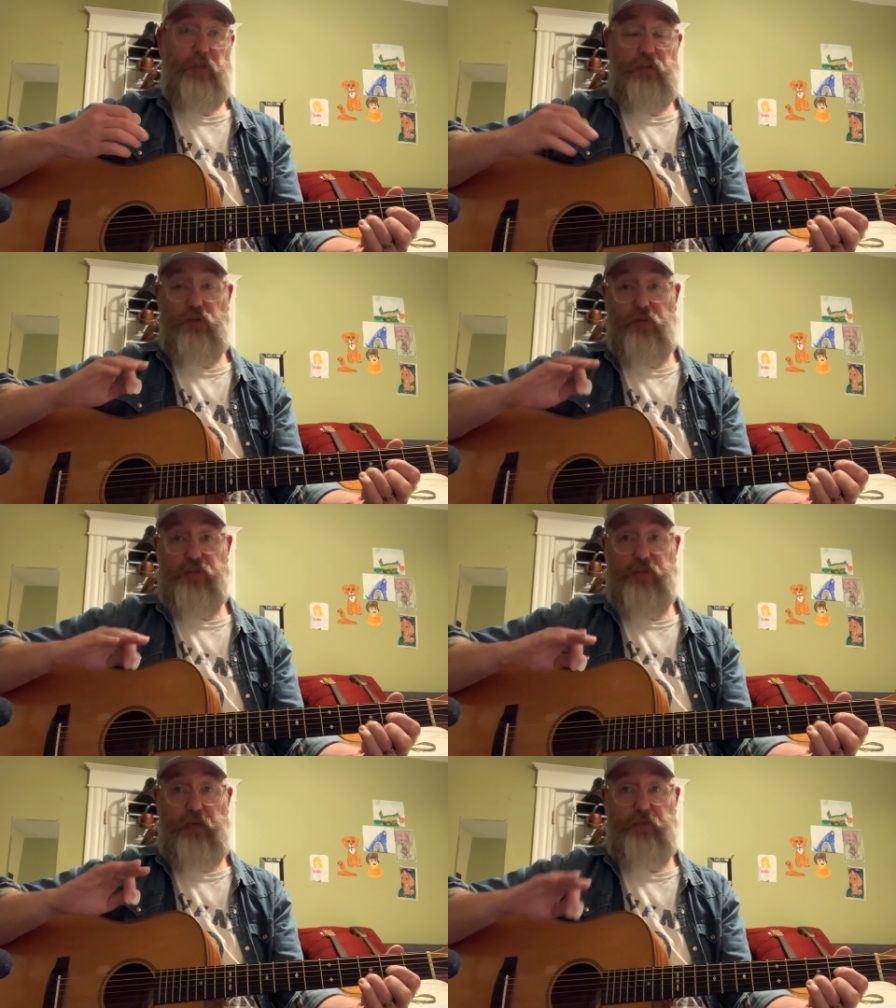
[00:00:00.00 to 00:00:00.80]
Do the
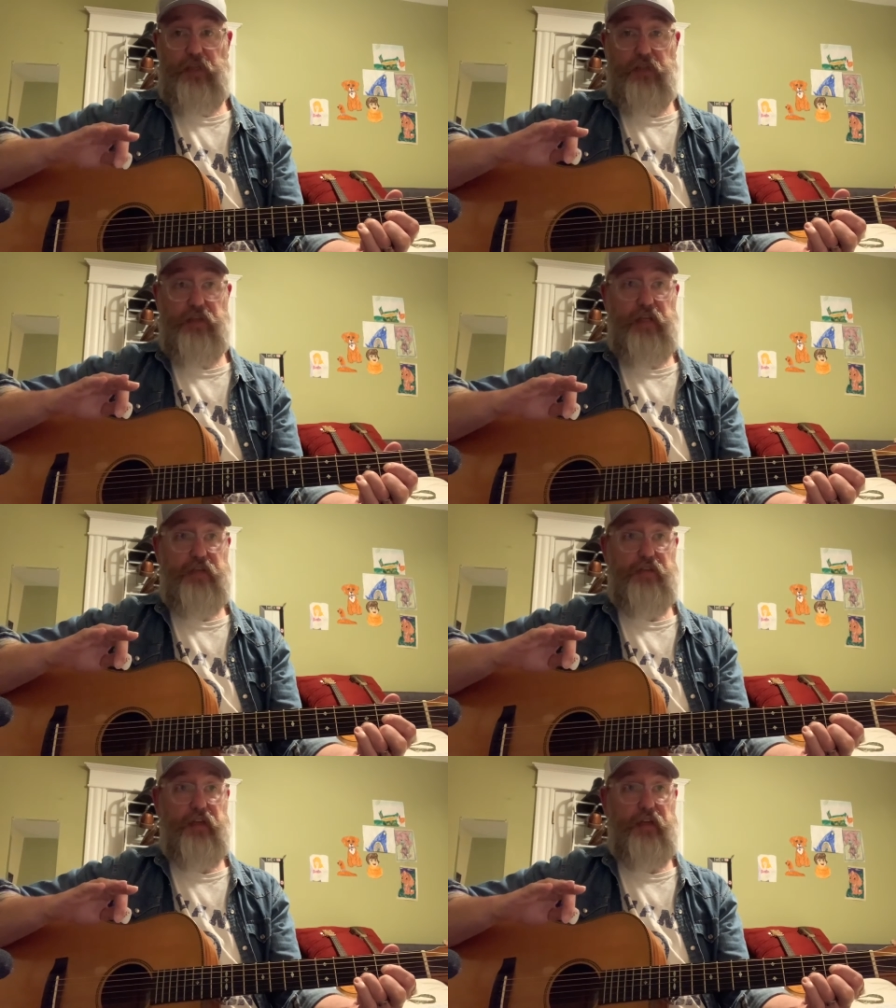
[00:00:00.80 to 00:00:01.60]
same thing on the
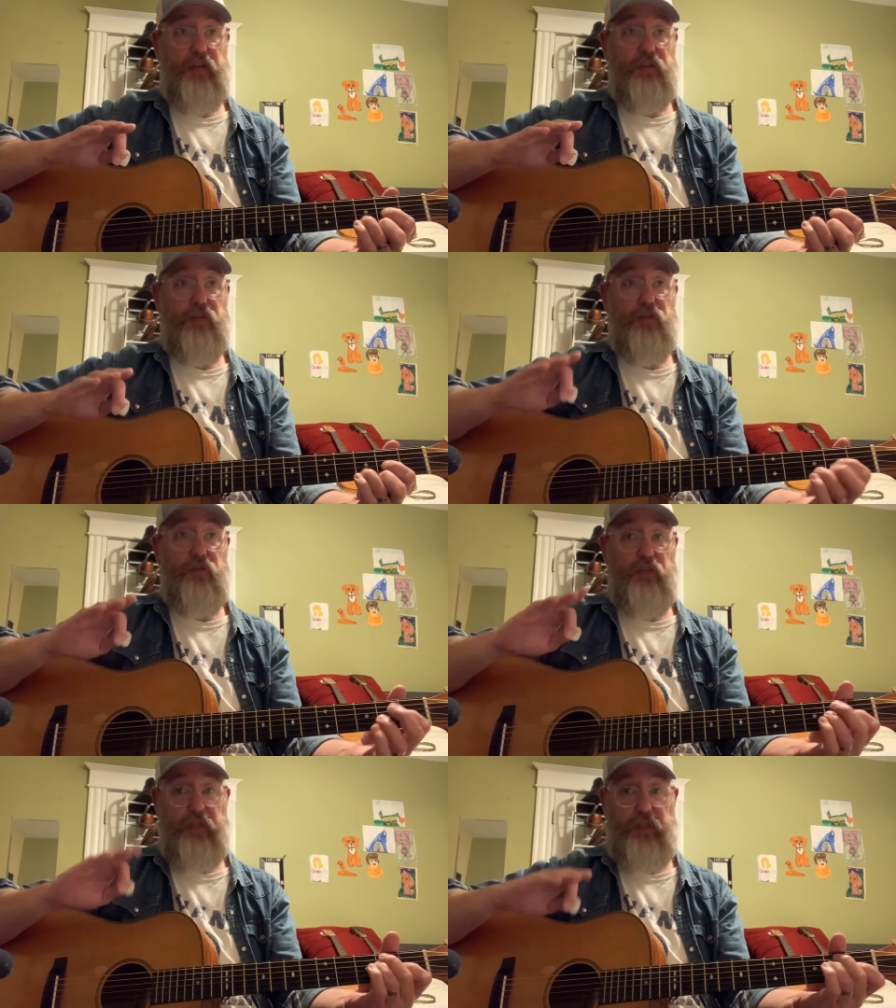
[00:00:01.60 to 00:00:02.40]
next line. You do
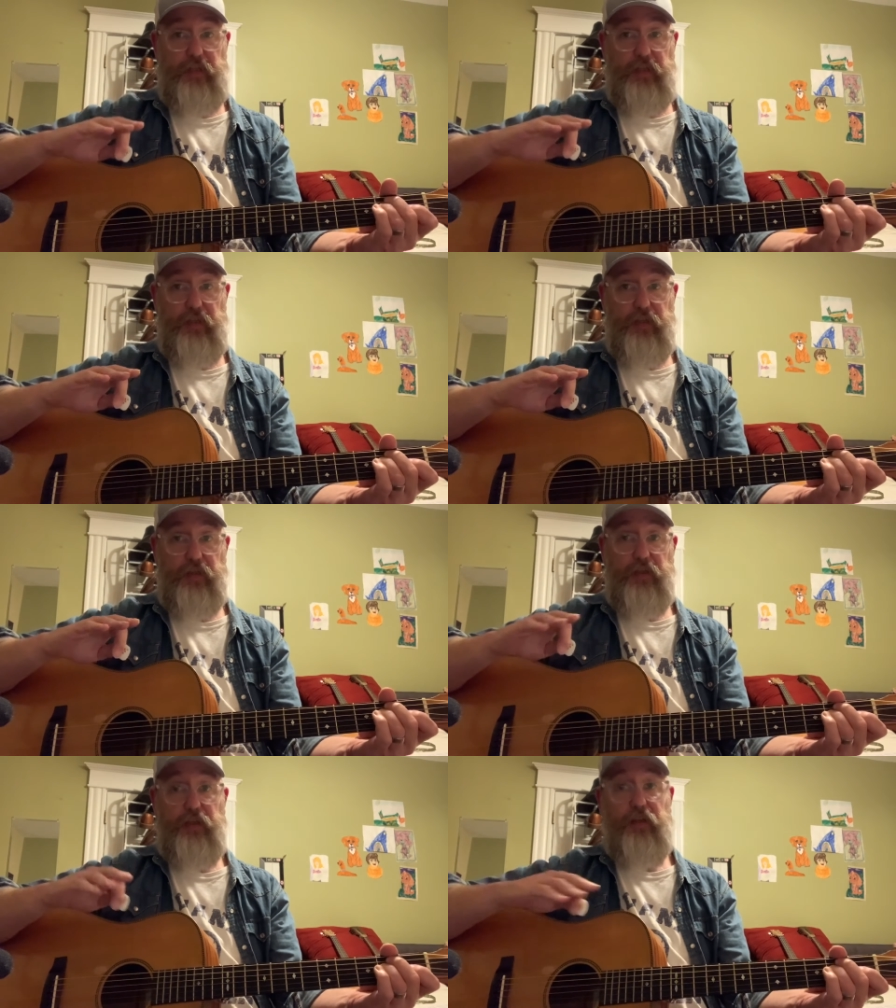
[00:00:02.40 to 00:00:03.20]
an E,
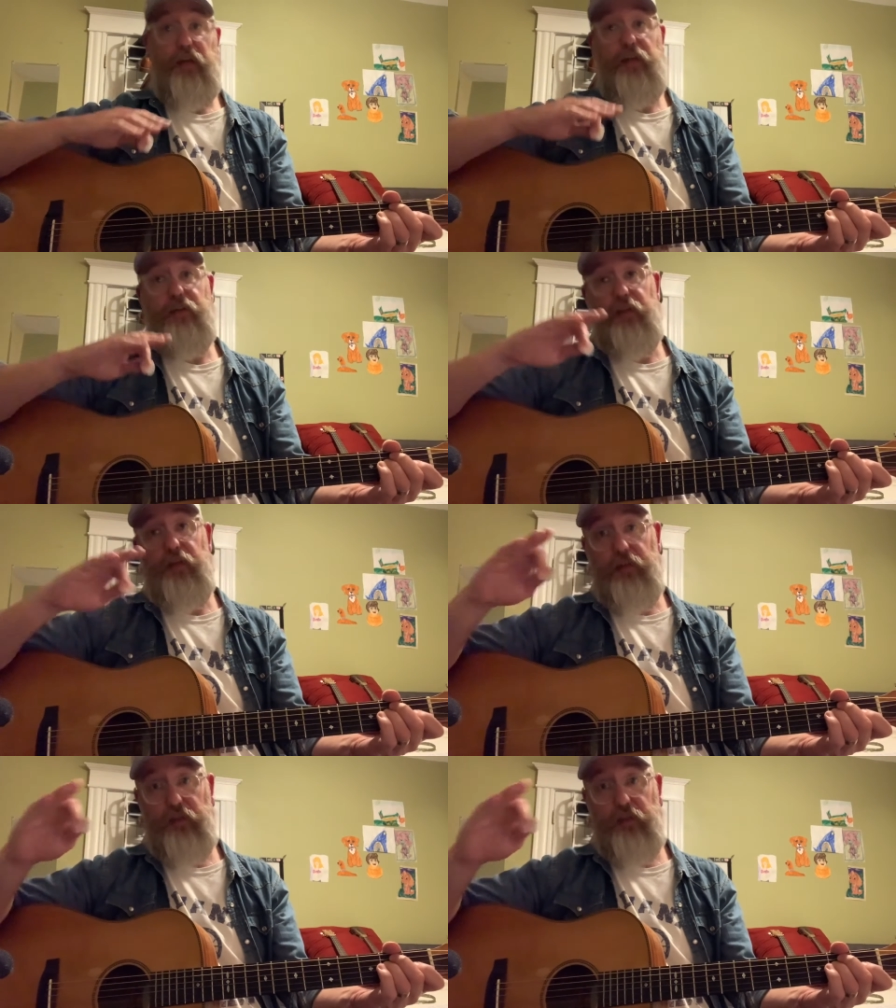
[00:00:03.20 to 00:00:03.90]
and then